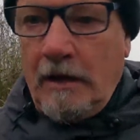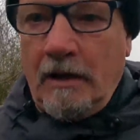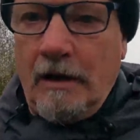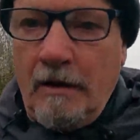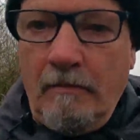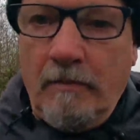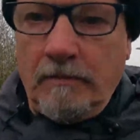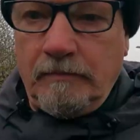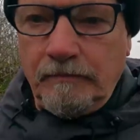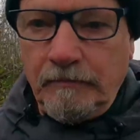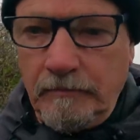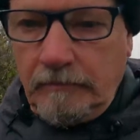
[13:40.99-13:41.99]
and
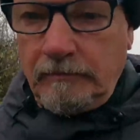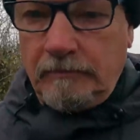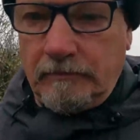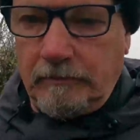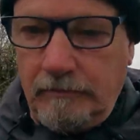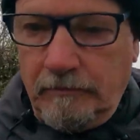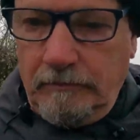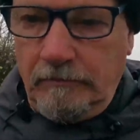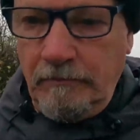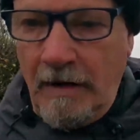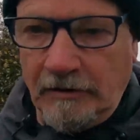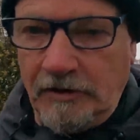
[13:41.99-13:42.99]

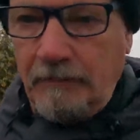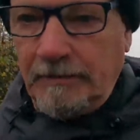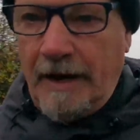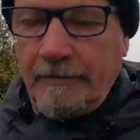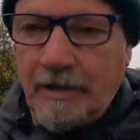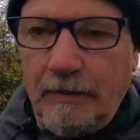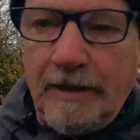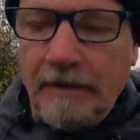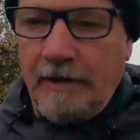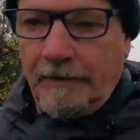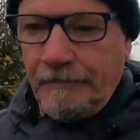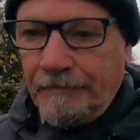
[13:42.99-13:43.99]
sometimes I will